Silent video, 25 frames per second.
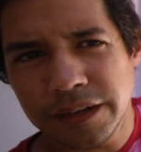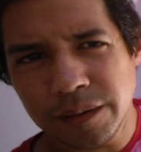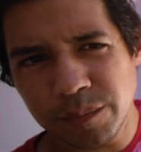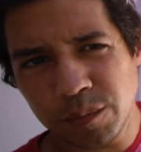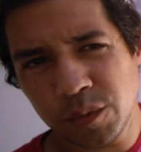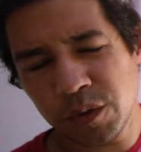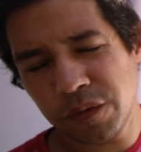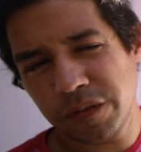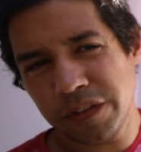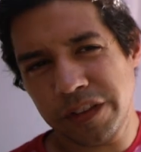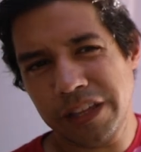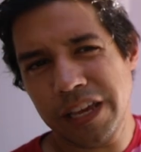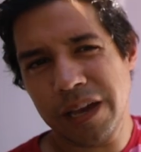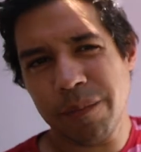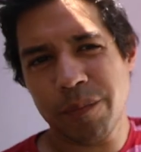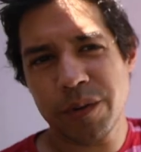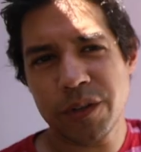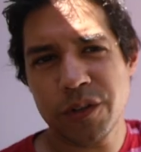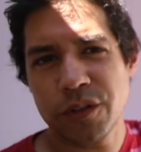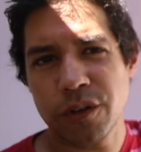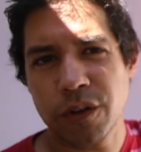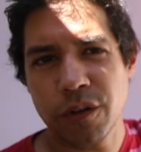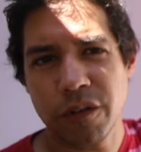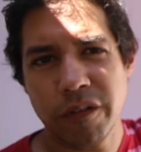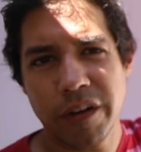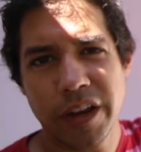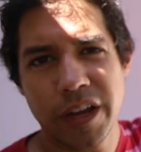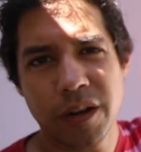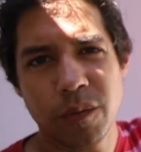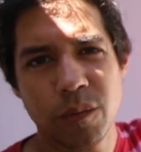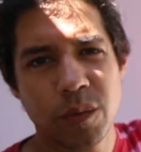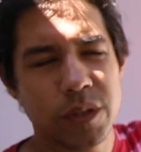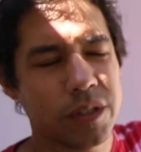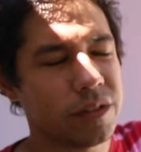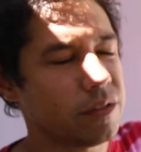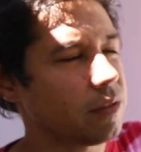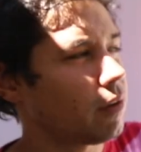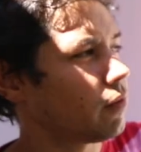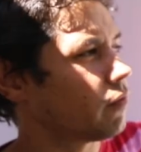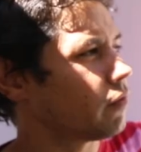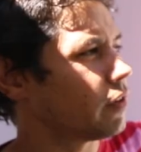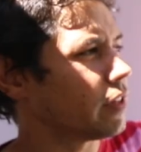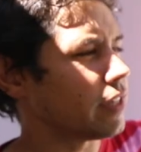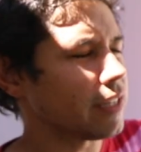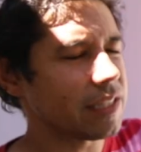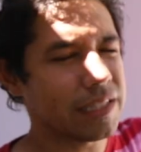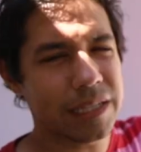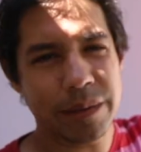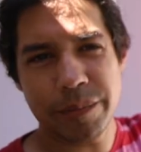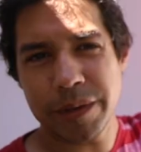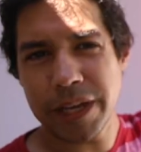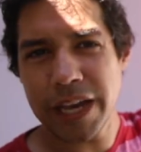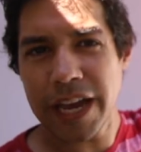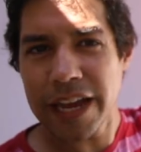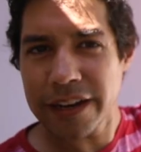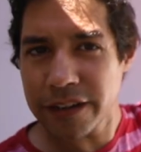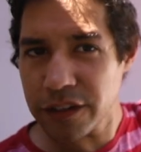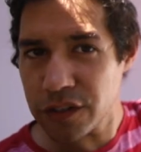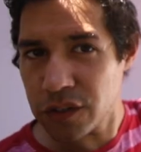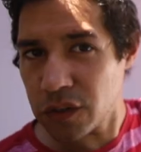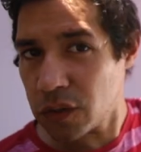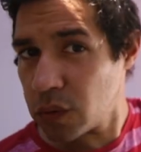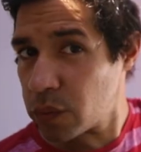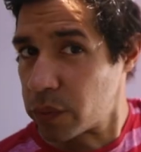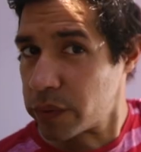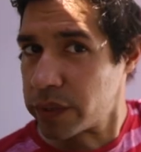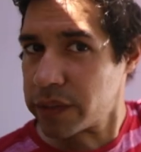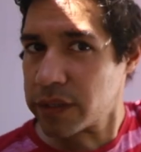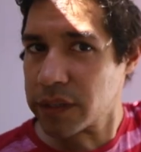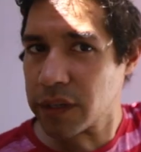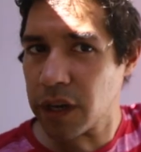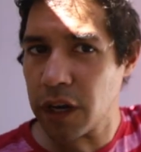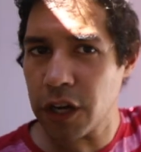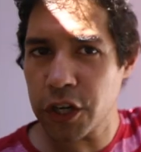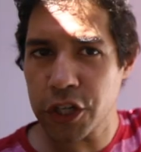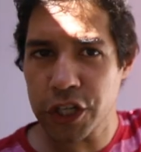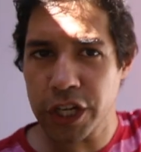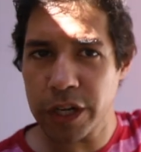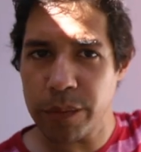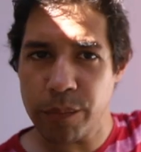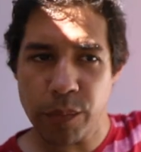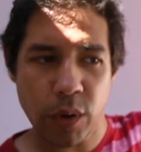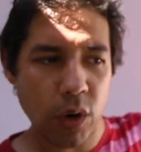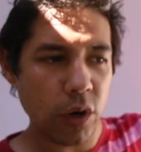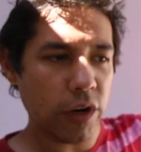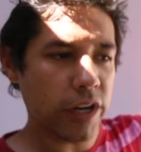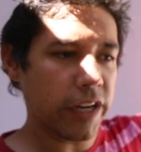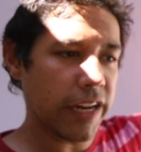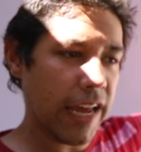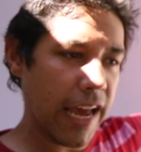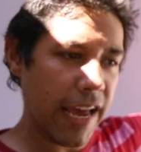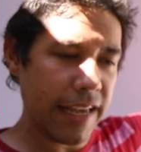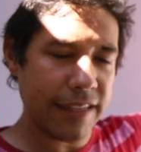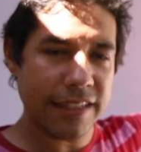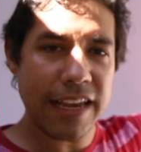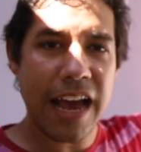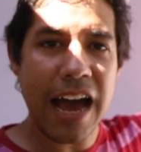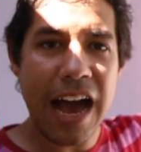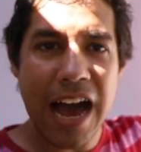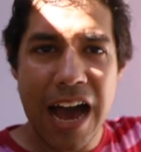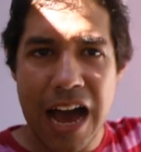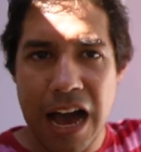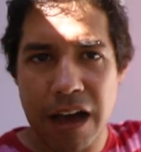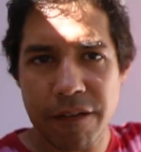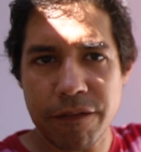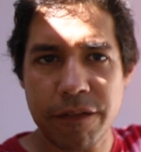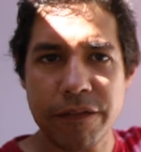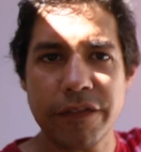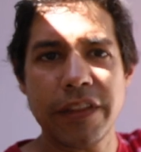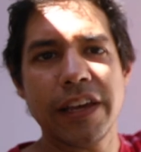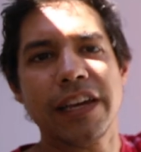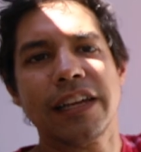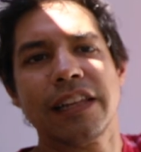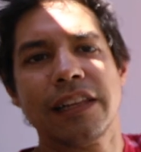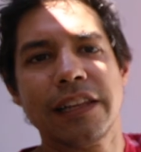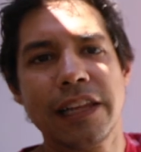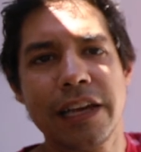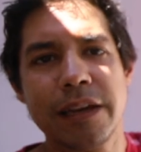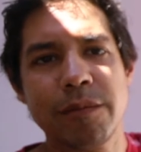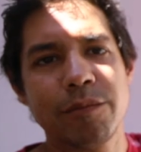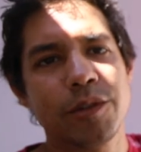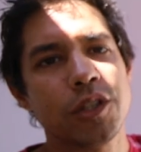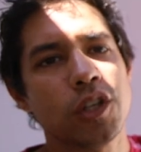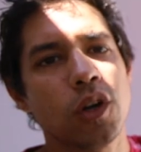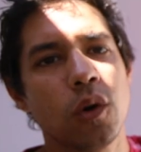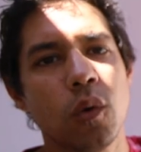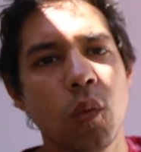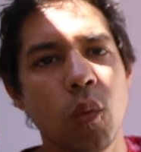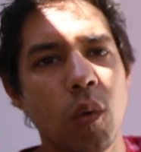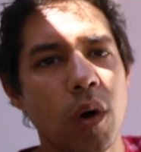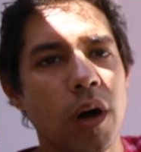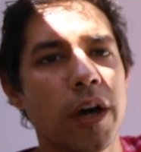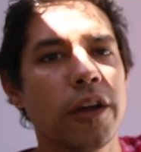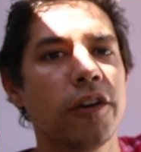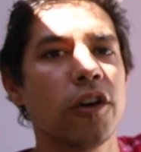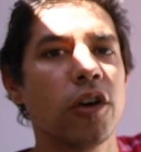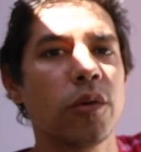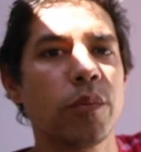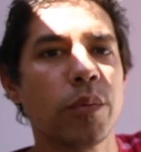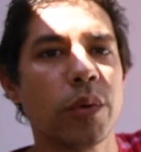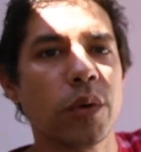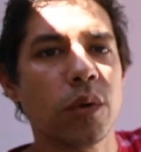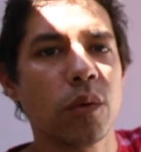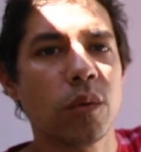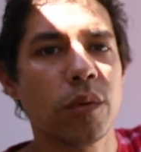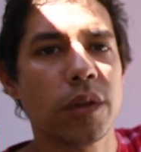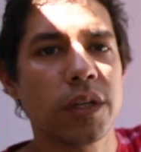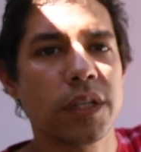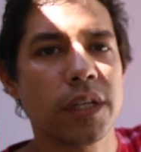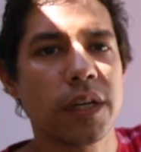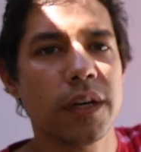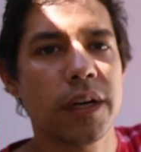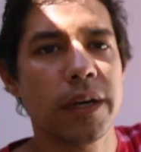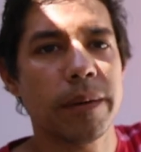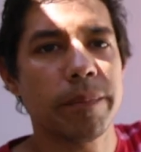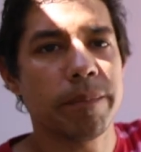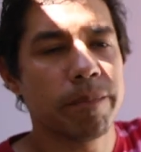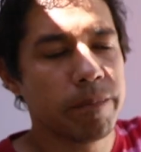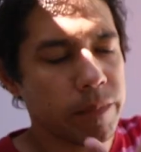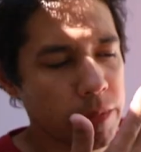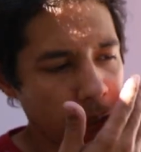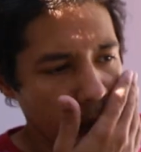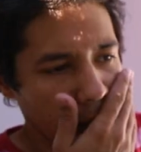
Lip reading: Now moving the aperture around was not really something I had to do with the Skyshed Pod. It has half of that clamshell wide open all the time.